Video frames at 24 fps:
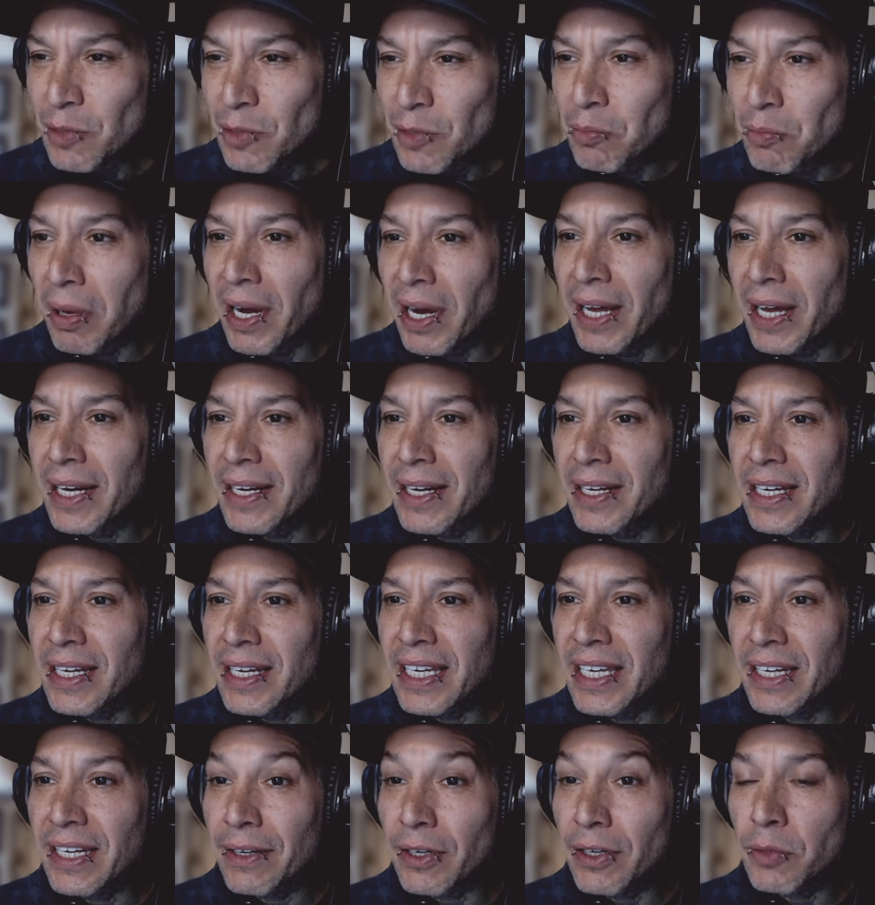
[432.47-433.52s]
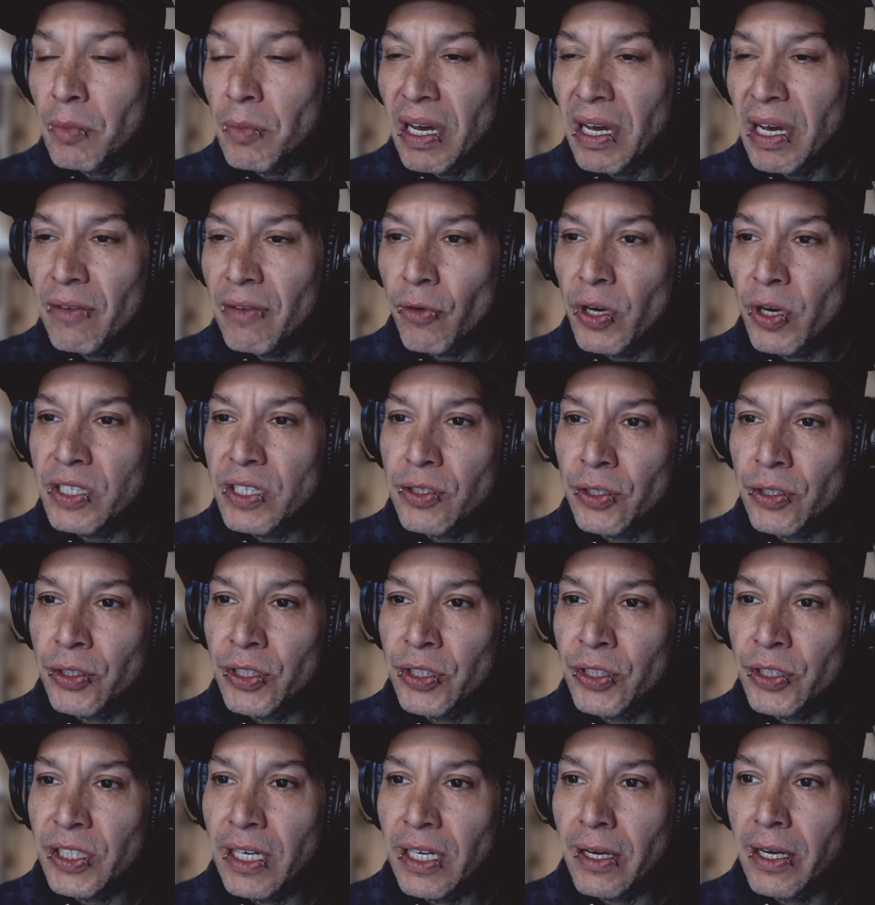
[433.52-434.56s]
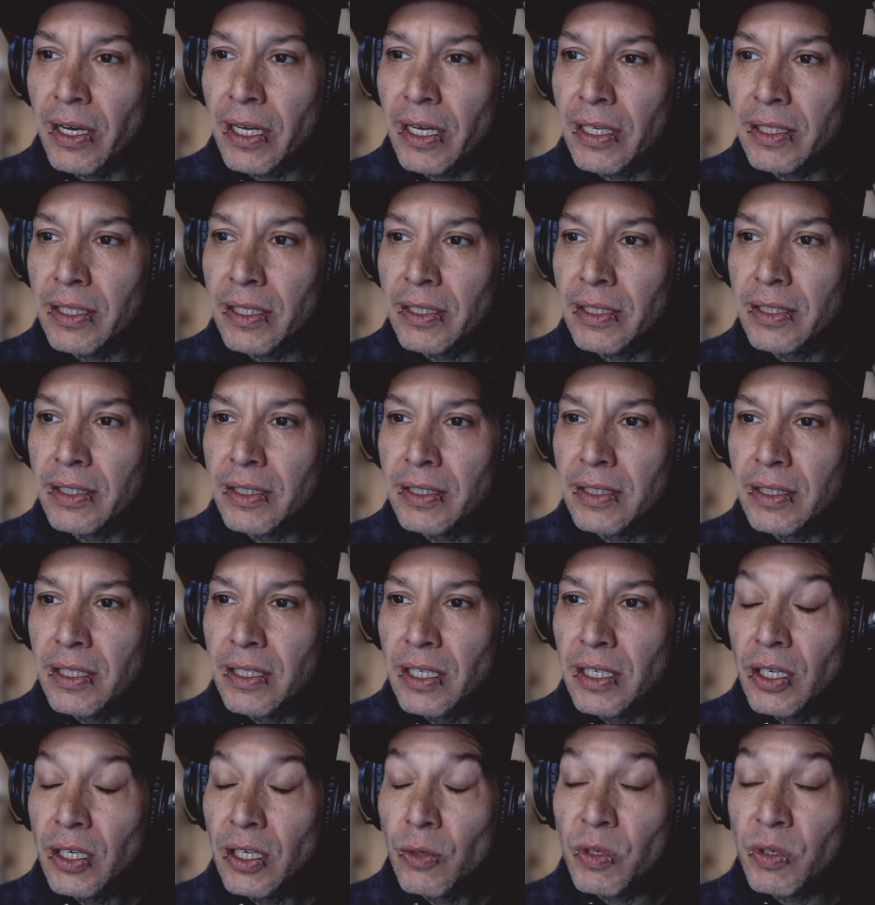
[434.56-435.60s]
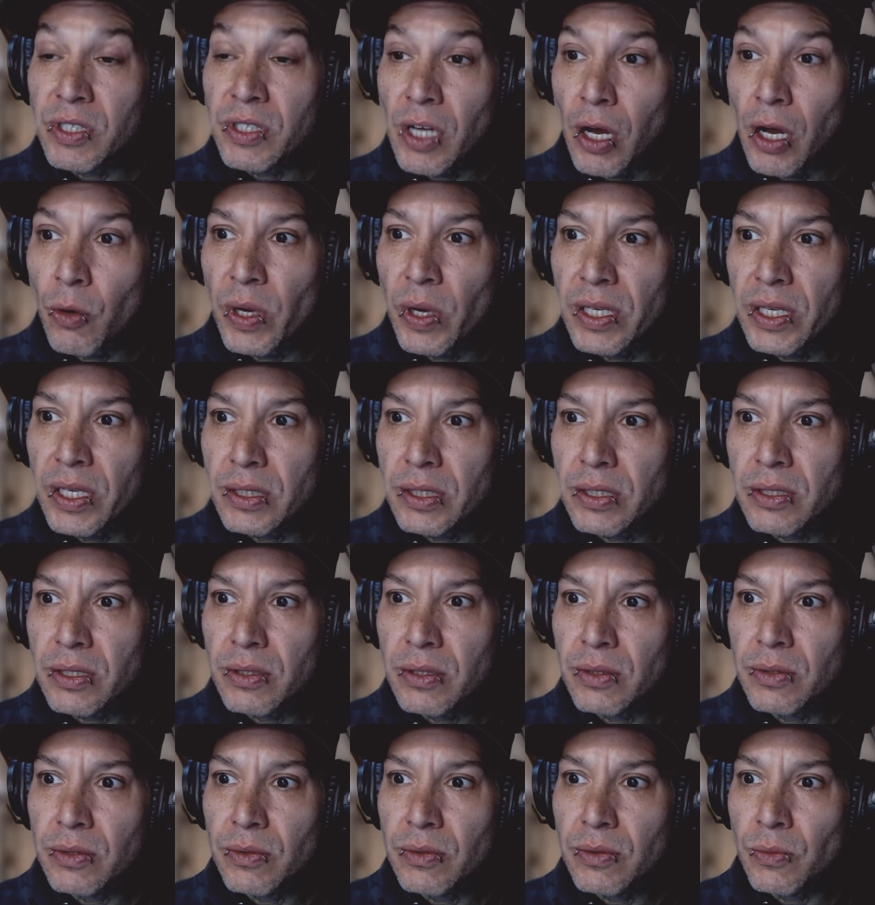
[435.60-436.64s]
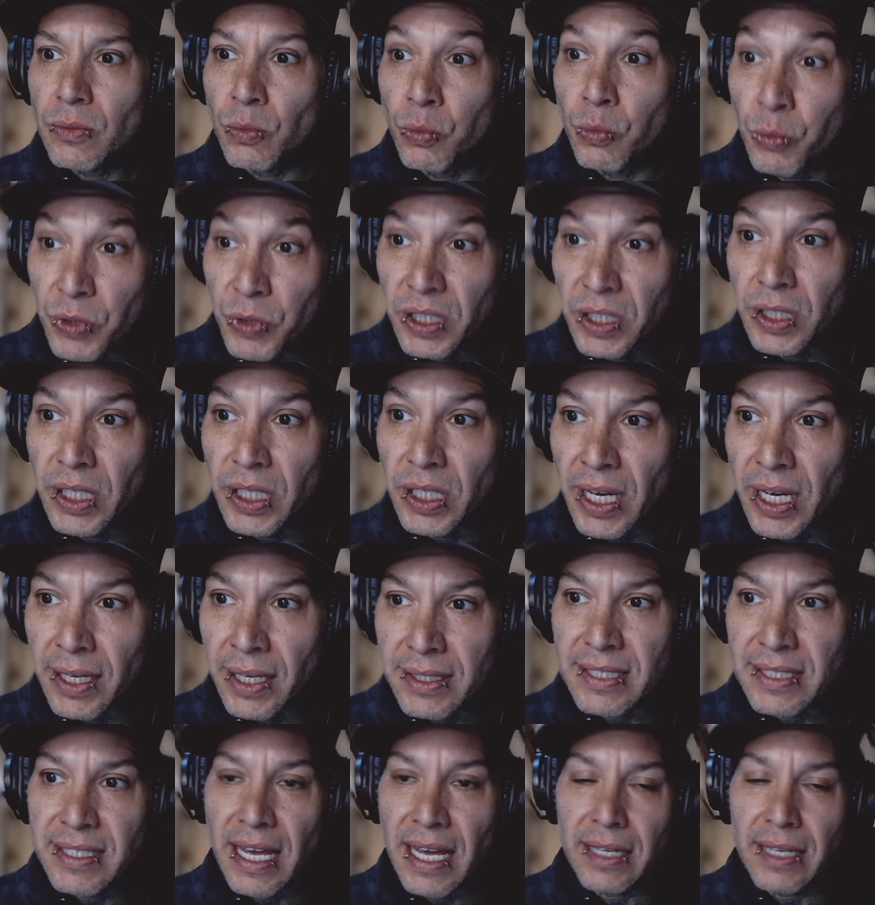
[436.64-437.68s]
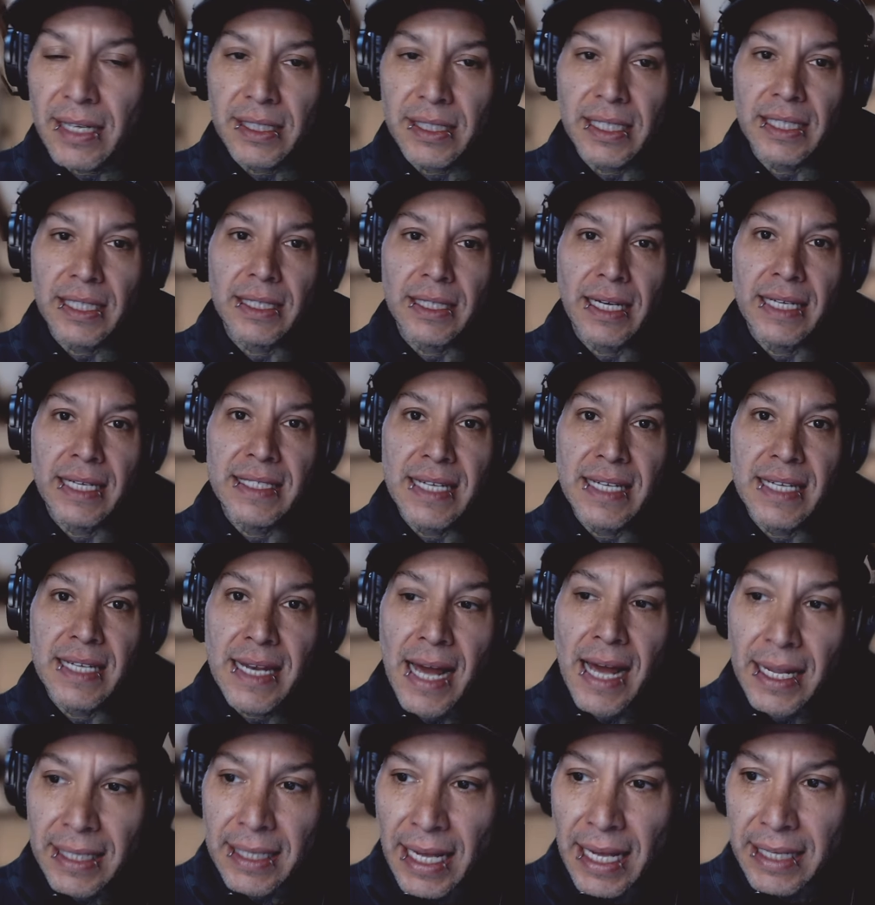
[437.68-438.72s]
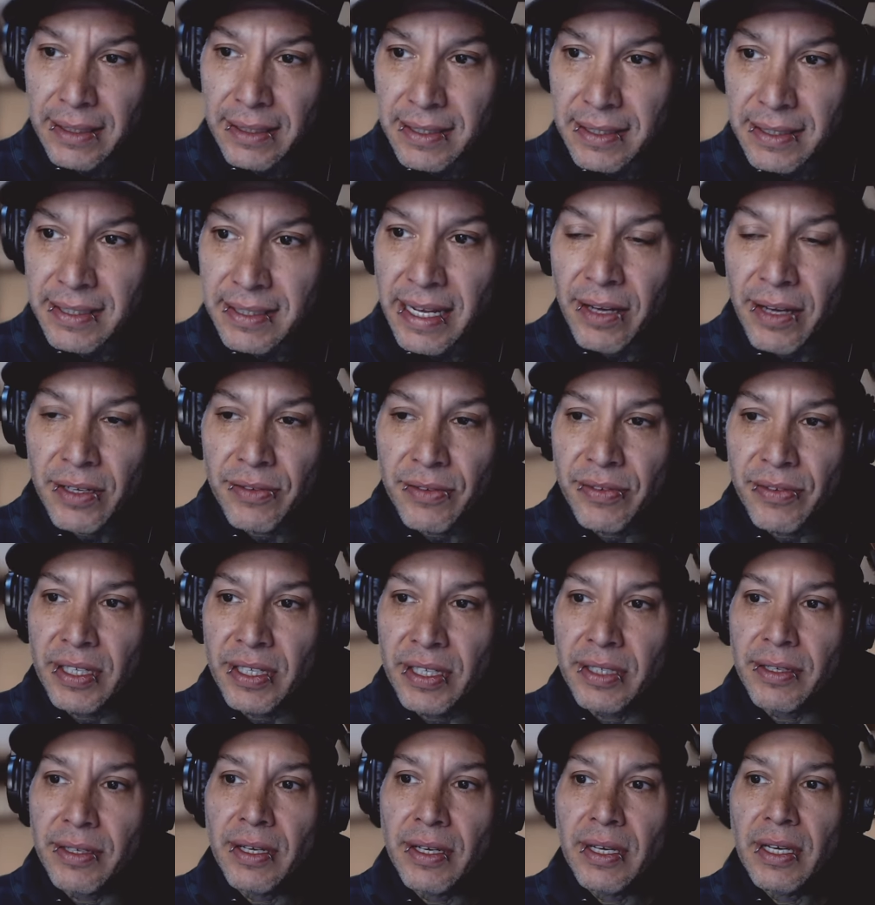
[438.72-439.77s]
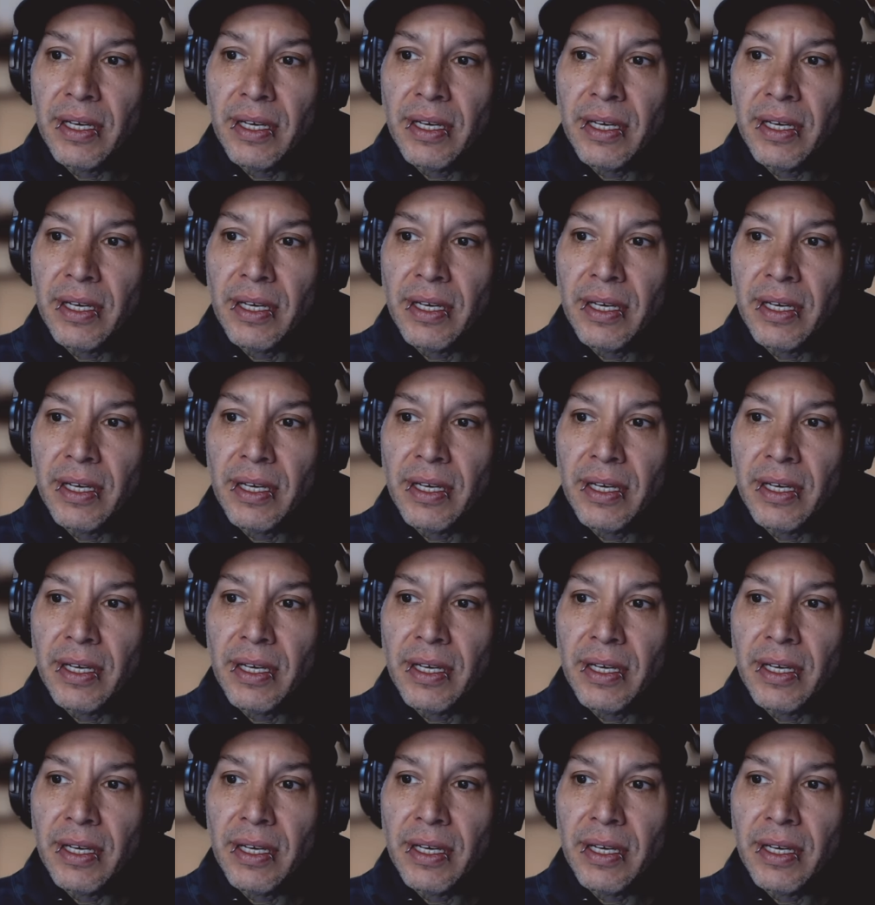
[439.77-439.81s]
But hearing my voice early on, was always really unsettling. I did not like the sound of it.